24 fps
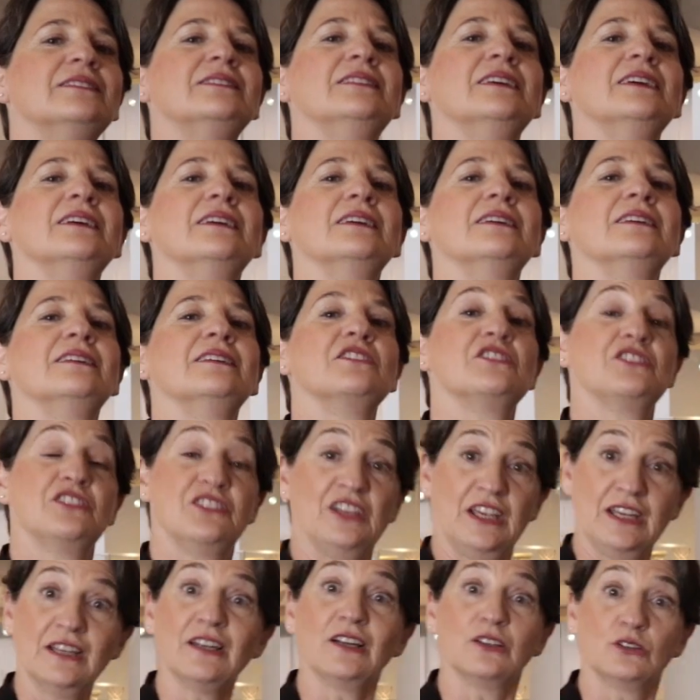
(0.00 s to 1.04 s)
the
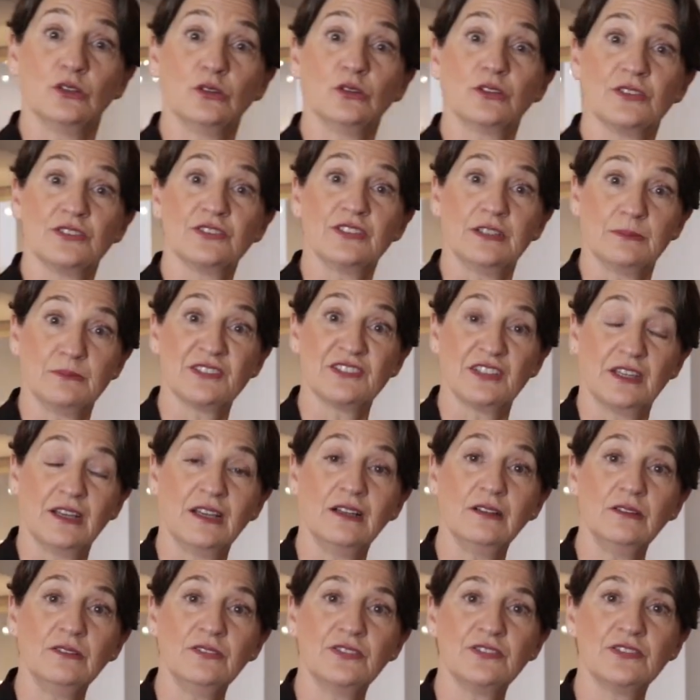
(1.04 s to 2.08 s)
synagogues
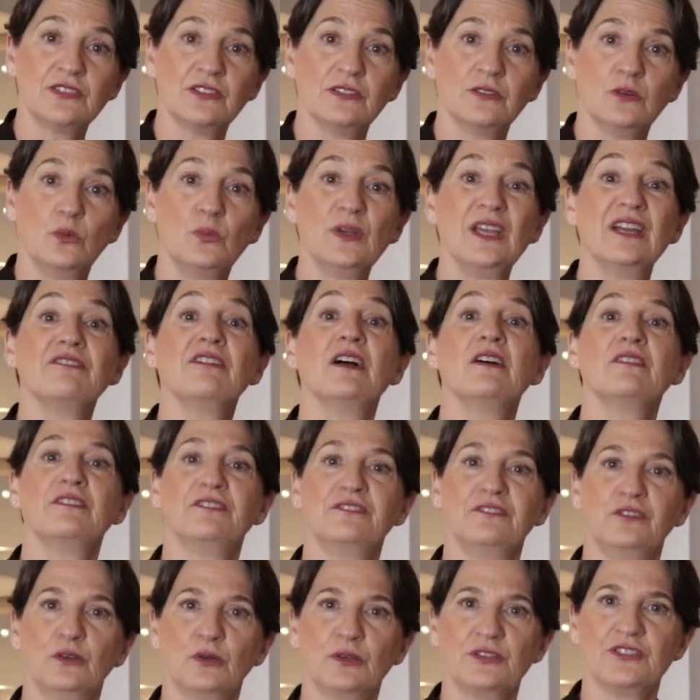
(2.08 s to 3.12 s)
themselves. We have
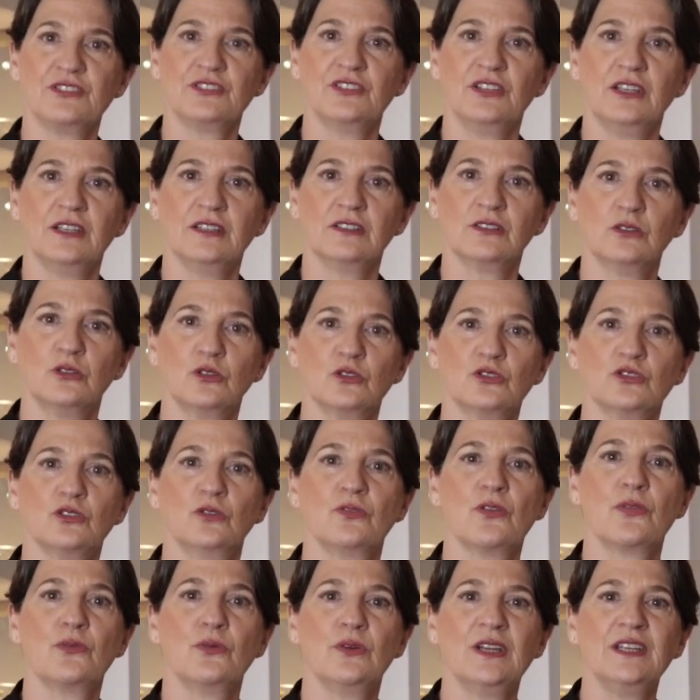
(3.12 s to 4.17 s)
4 synagogues
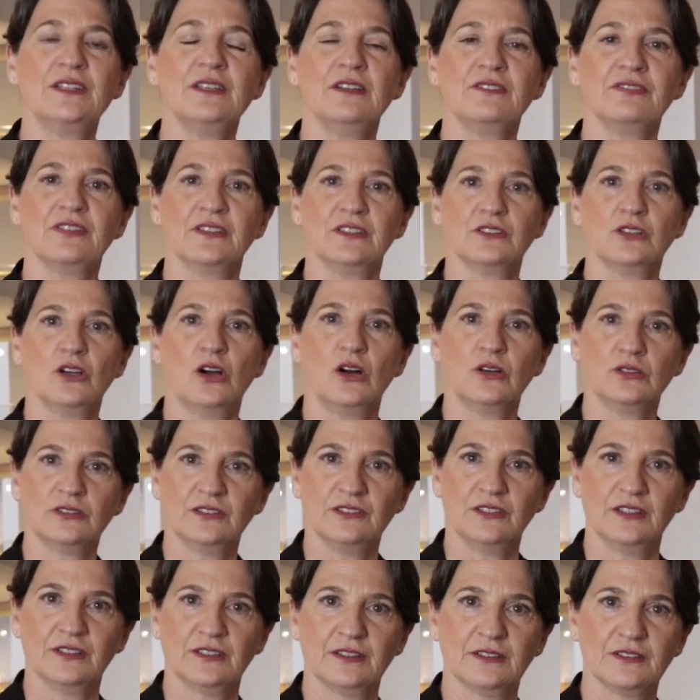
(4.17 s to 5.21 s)
of 3 different
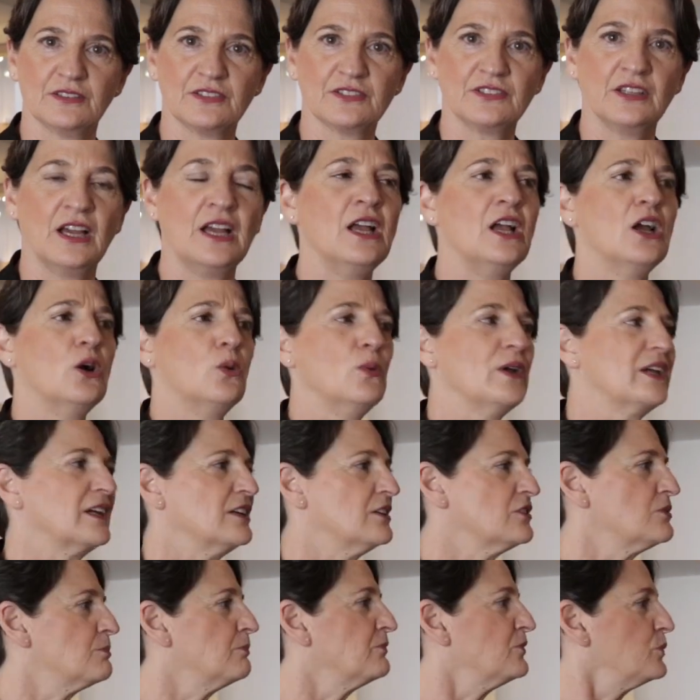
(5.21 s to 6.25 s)
continents. We
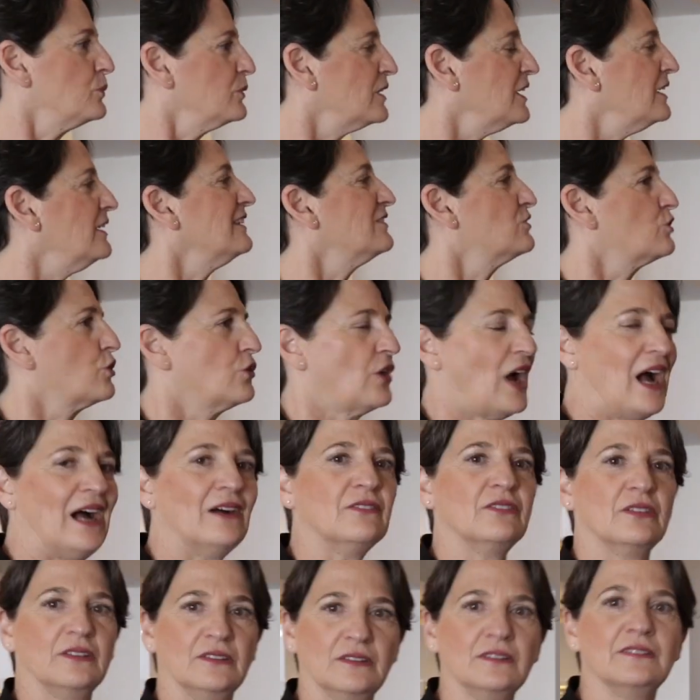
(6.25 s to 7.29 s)
can really
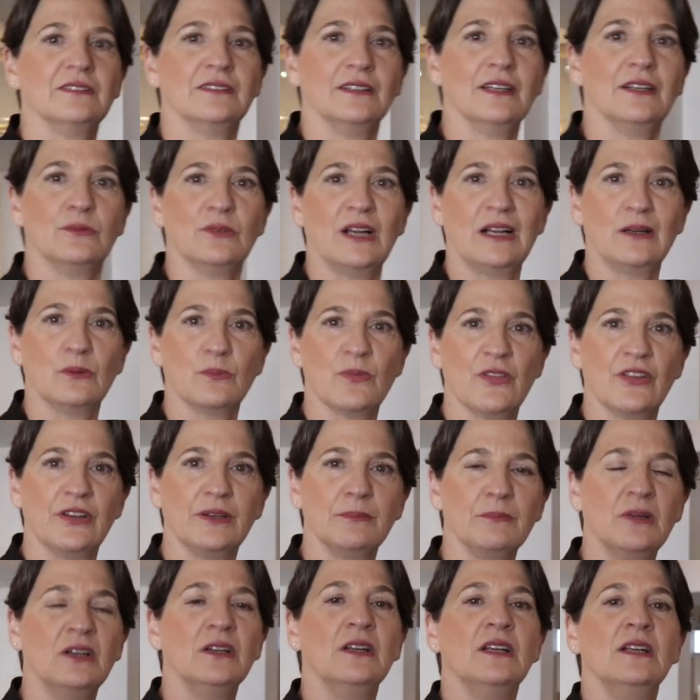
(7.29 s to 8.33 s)
travel around
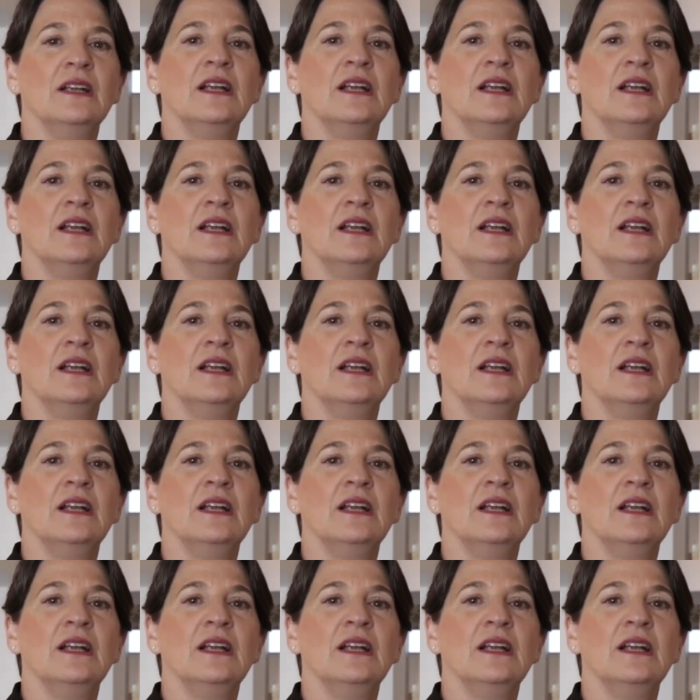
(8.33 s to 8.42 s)
them,